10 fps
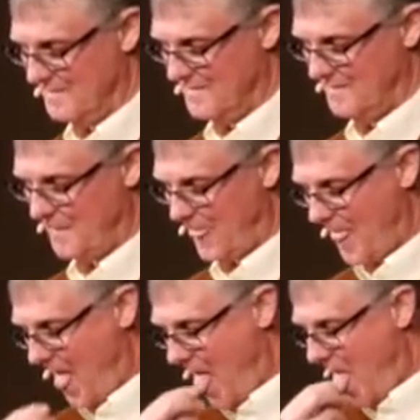
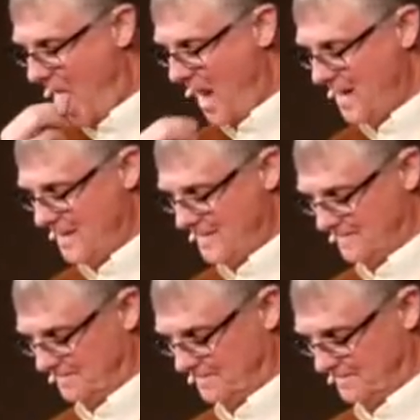
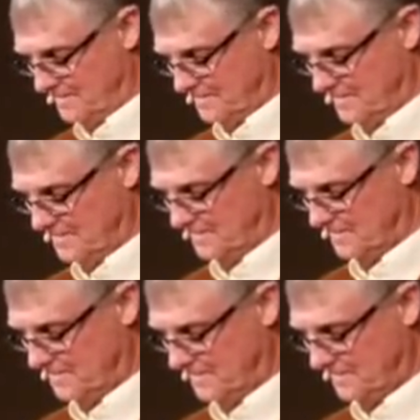
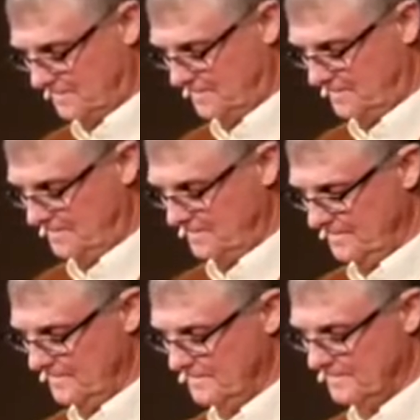
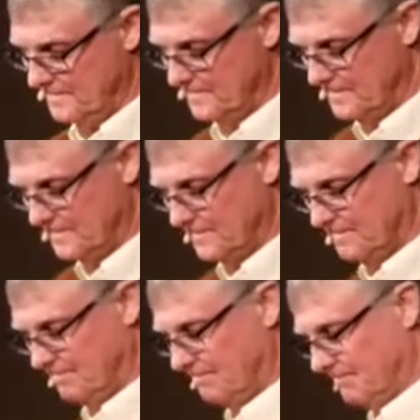
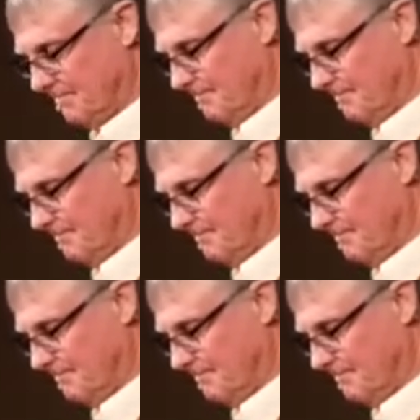Nobody speaks.